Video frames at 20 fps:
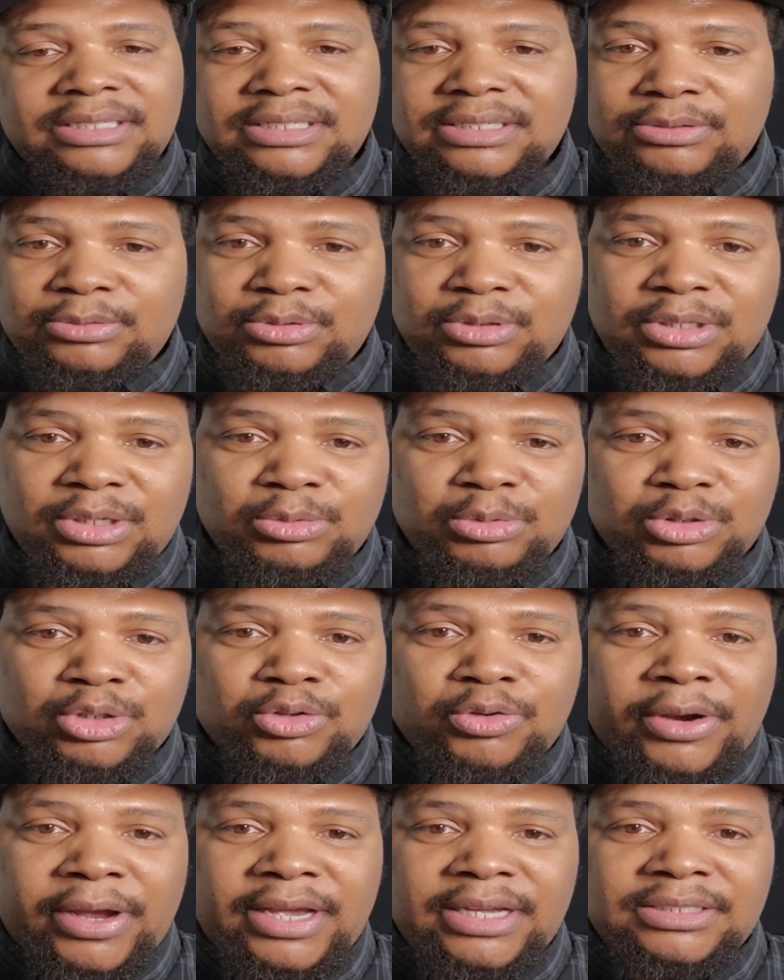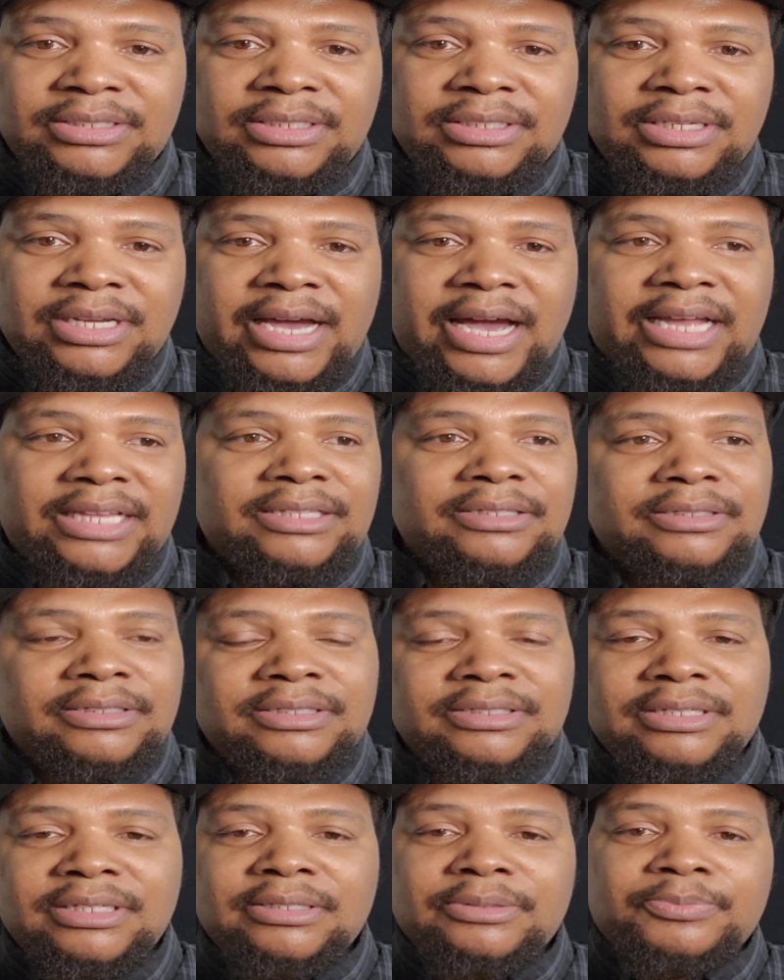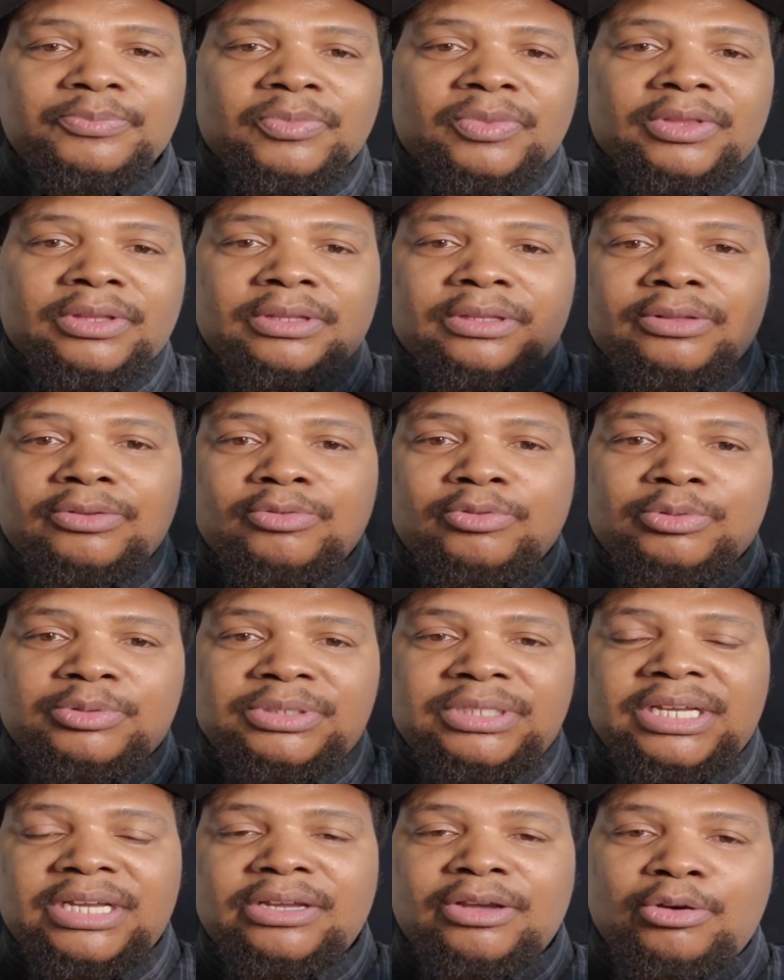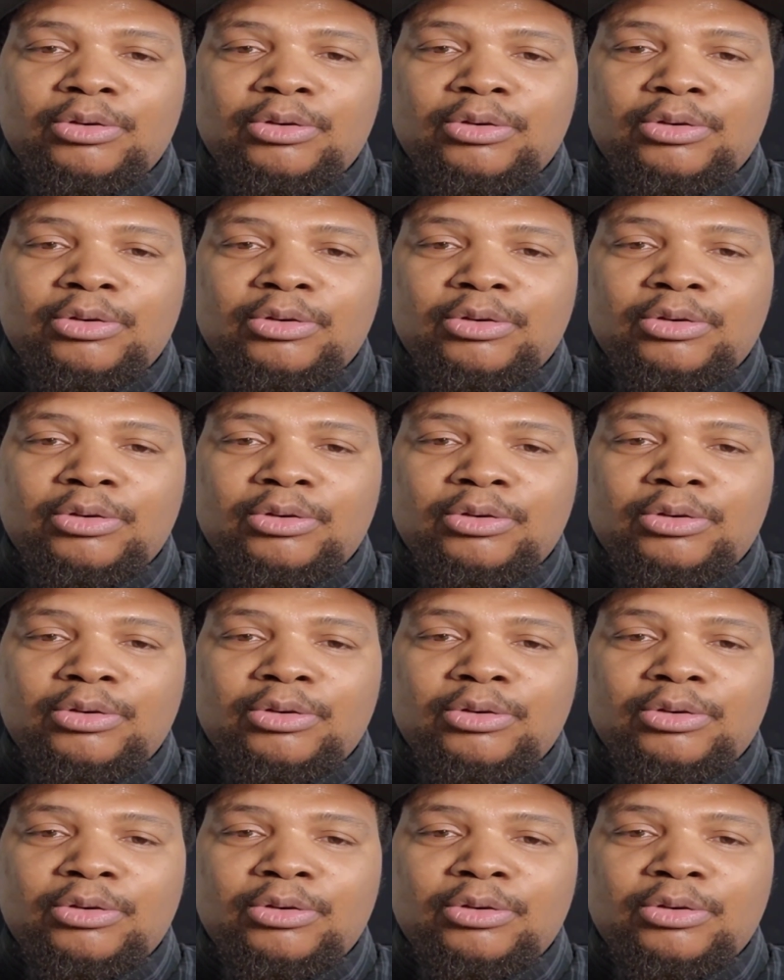it was crazy. I had to, you know what I'm saying,